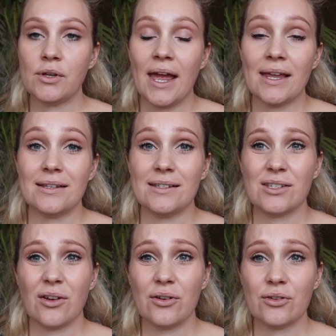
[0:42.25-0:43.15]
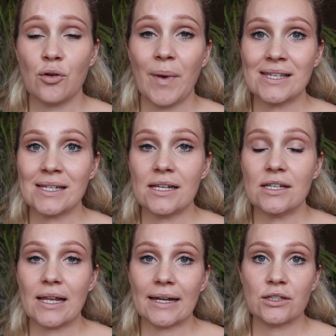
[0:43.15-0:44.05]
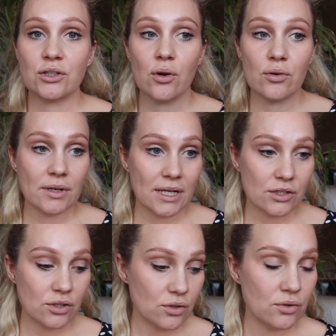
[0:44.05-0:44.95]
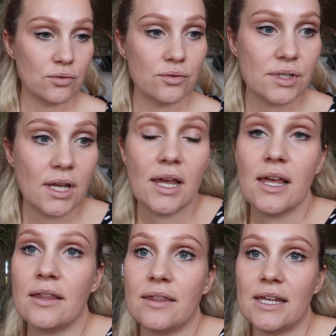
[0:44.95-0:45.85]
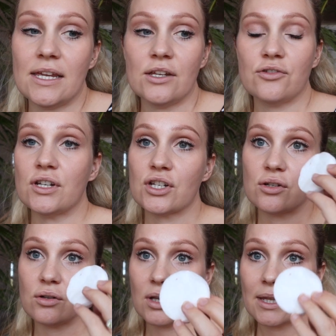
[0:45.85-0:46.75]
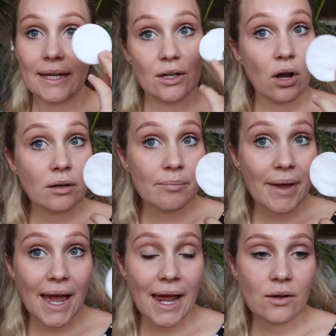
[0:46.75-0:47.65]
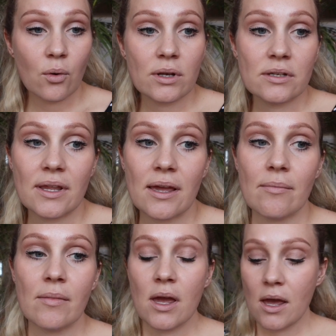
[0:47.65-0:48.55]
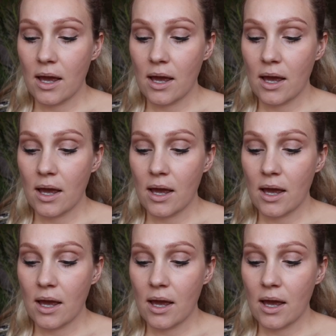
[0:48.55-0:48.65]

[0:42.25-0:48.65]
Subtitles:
And so you basically like don't need to use the traditional like cotton pad according to them.